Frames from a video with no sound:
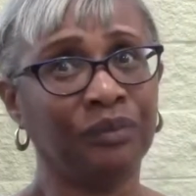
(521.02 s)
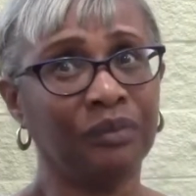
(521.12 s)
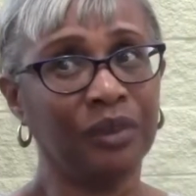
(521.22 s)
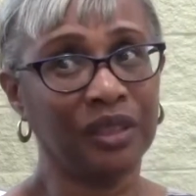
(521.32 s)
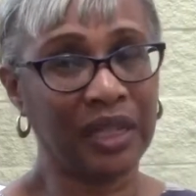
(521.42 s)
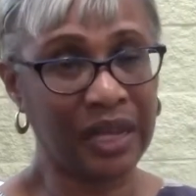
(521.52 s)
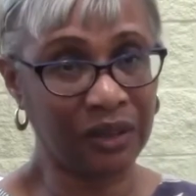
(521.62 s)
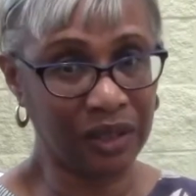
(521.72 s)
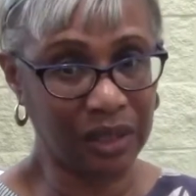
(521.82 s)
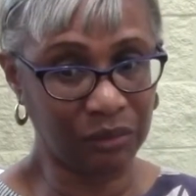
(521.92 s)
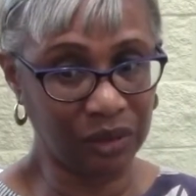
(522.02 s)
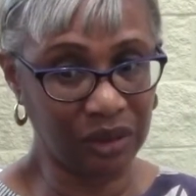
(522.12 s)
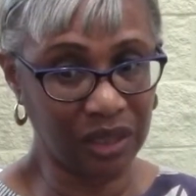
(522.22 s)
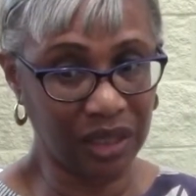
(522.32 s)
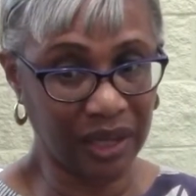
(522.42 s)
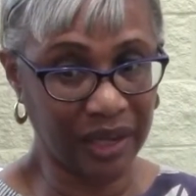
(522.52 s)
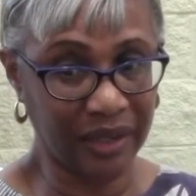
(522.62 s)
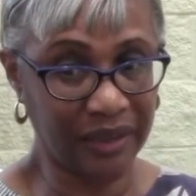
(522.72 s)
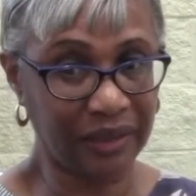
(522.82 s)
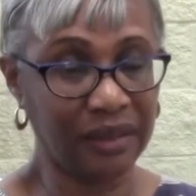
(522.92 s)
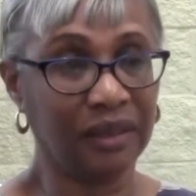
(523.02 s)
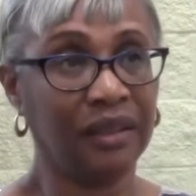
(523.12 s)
But now that I'm looking at it,